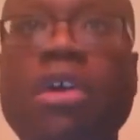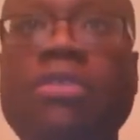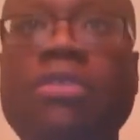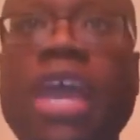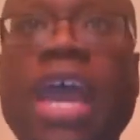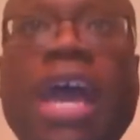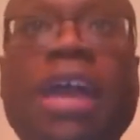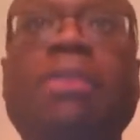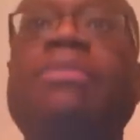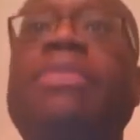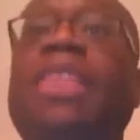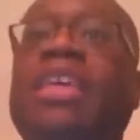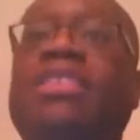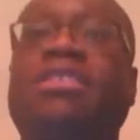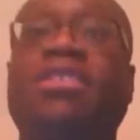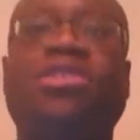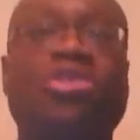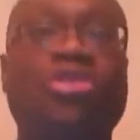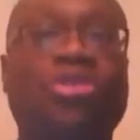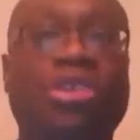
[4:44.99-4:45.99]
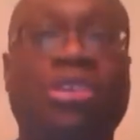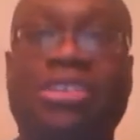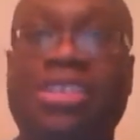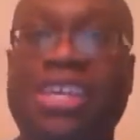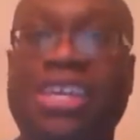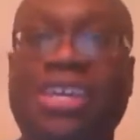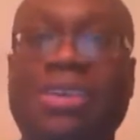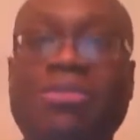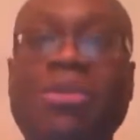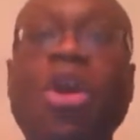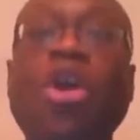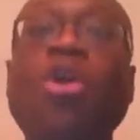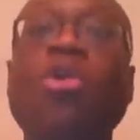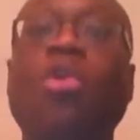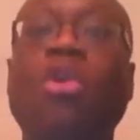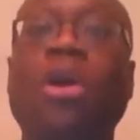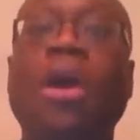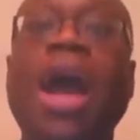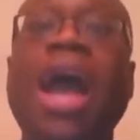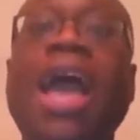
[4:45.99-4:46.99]
to have him, that's a team
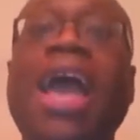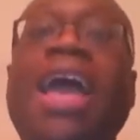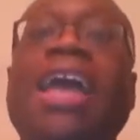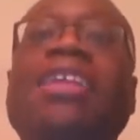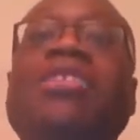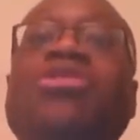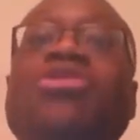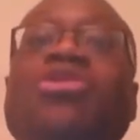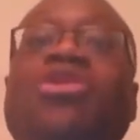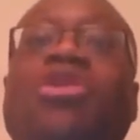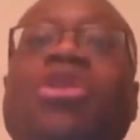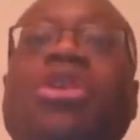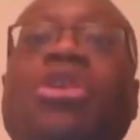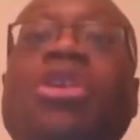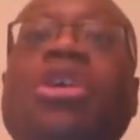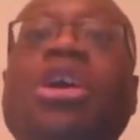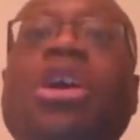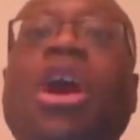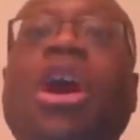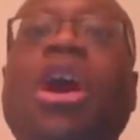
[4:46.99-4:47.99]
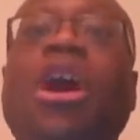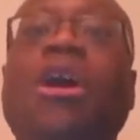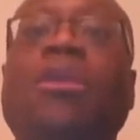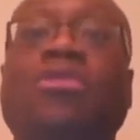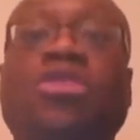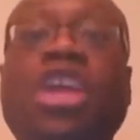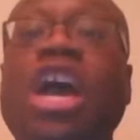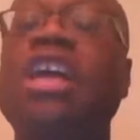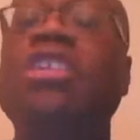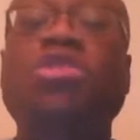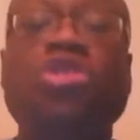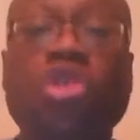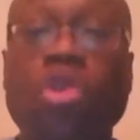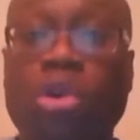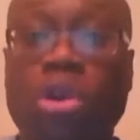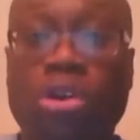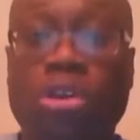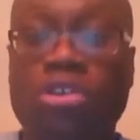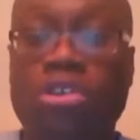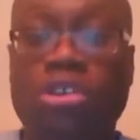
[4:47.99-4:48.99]
where I had Josh
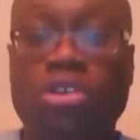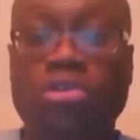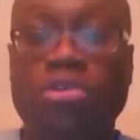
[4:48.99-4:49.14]
Gordon,